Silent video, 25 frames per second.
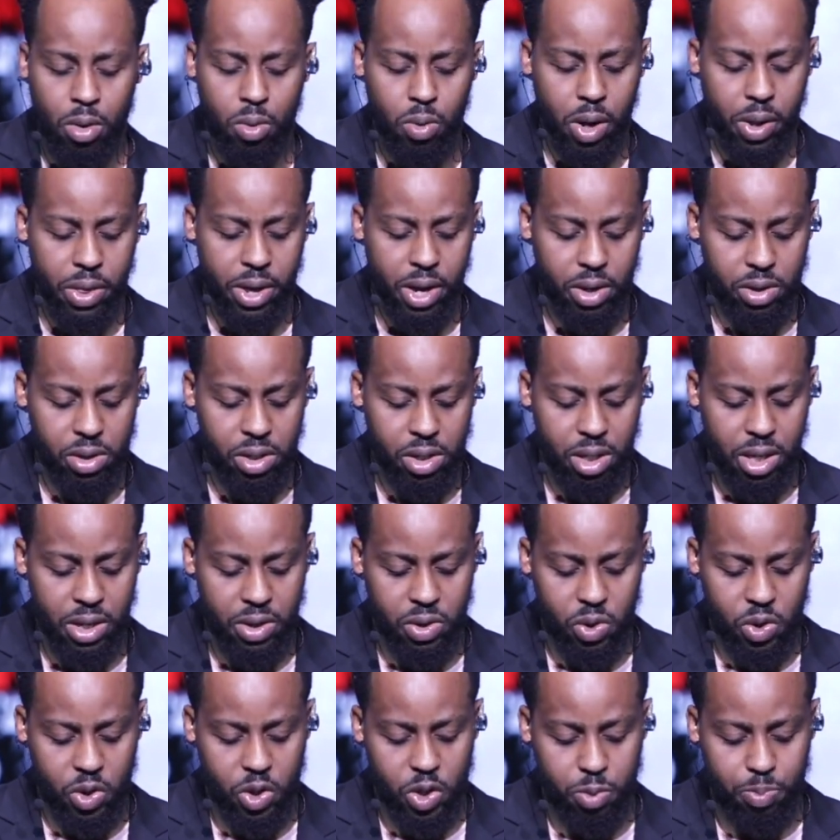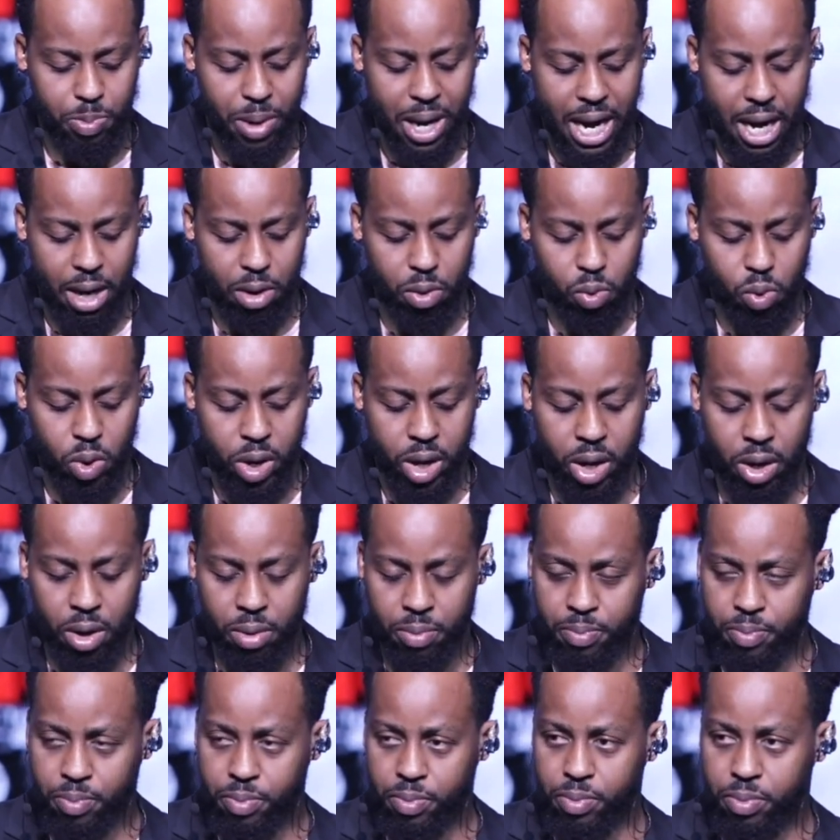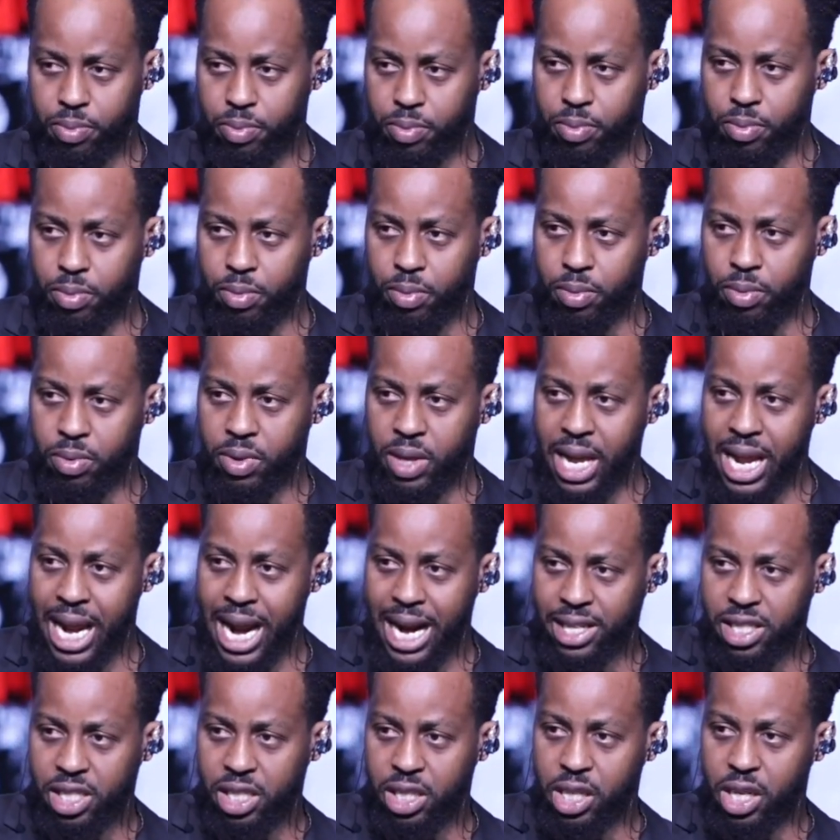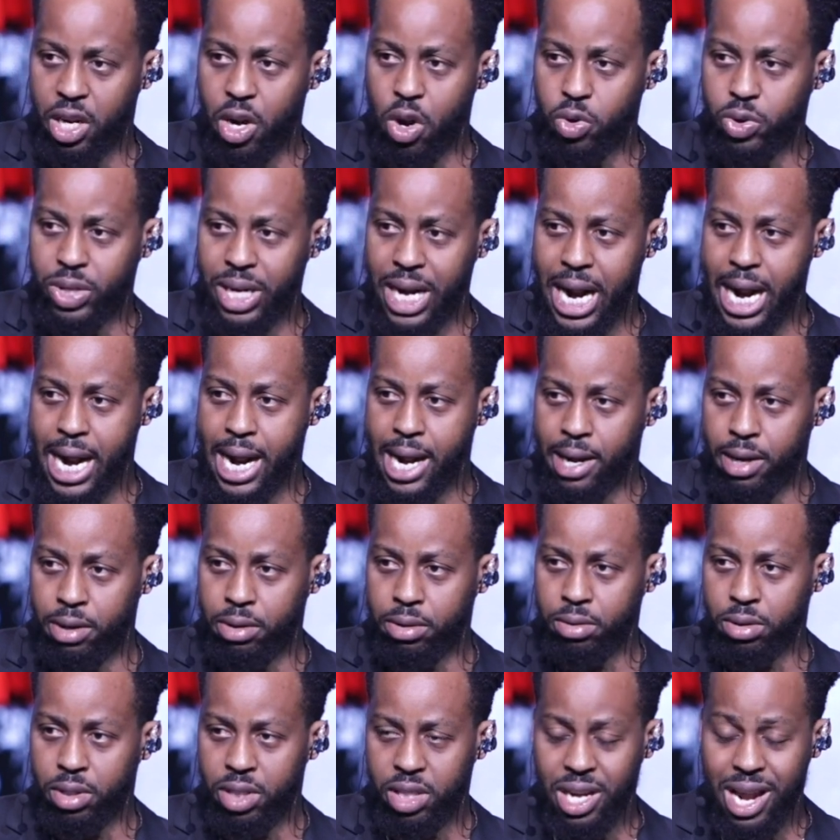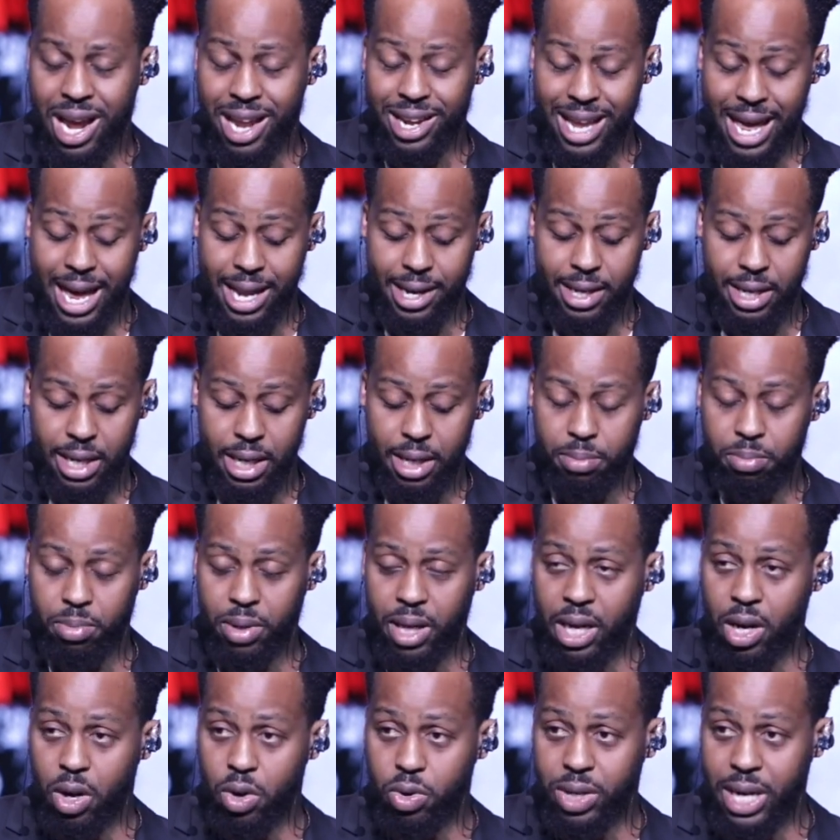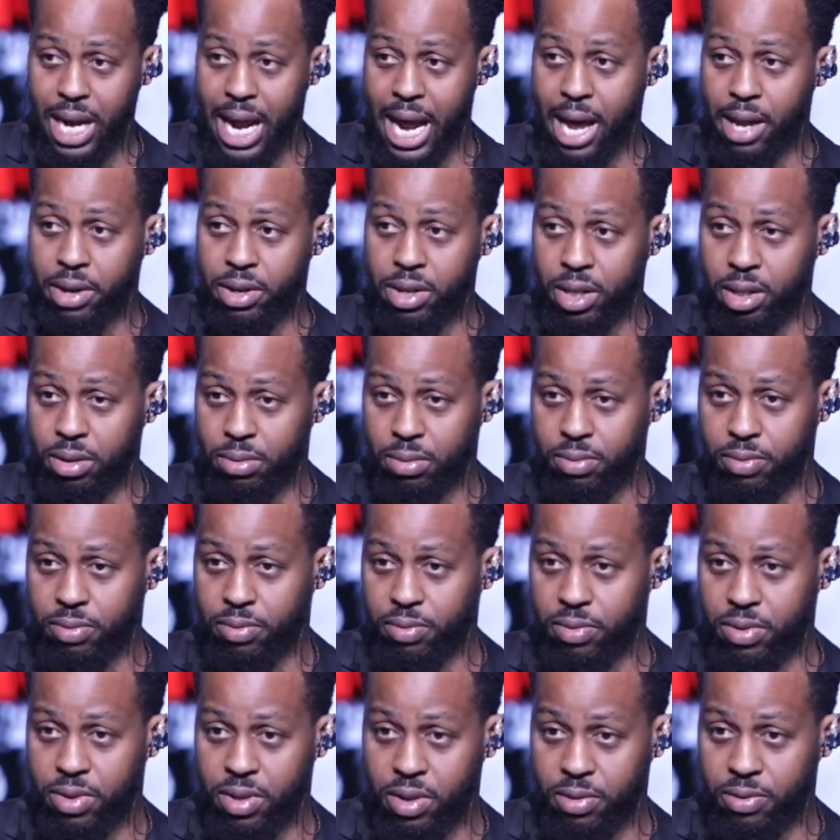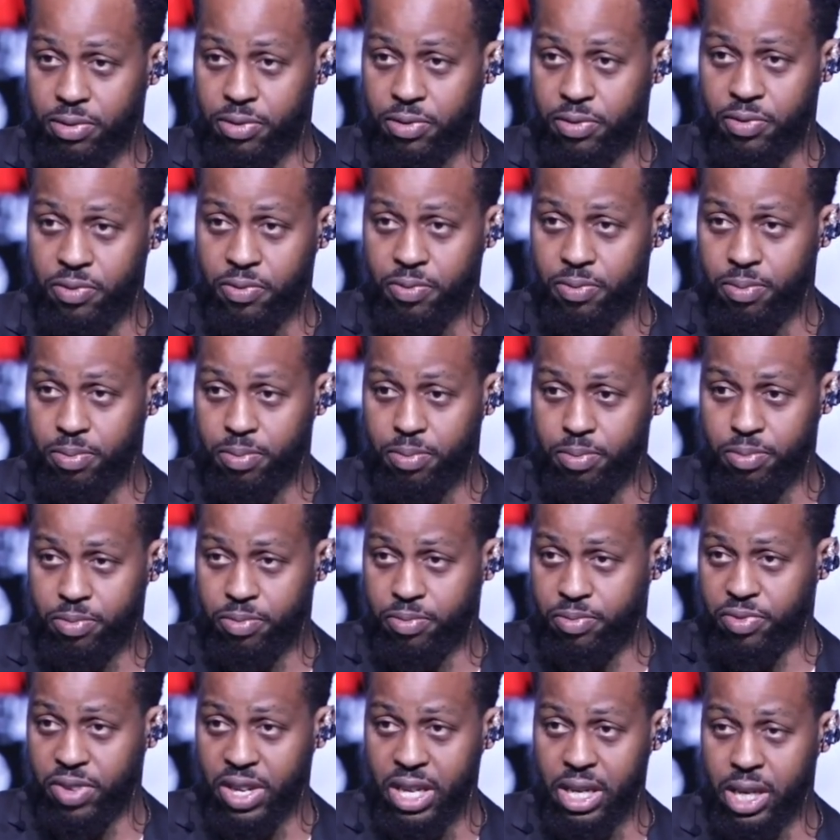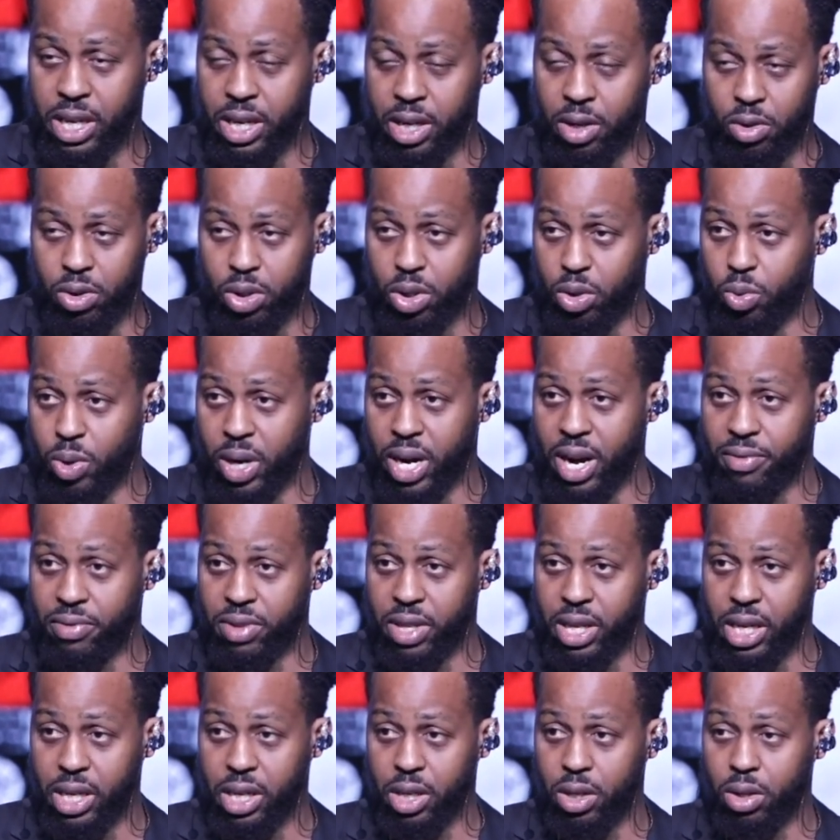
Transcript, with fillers: Well there's there's a spot where they actually go down. It's not that deep. They go down to, to fill it or do whatever they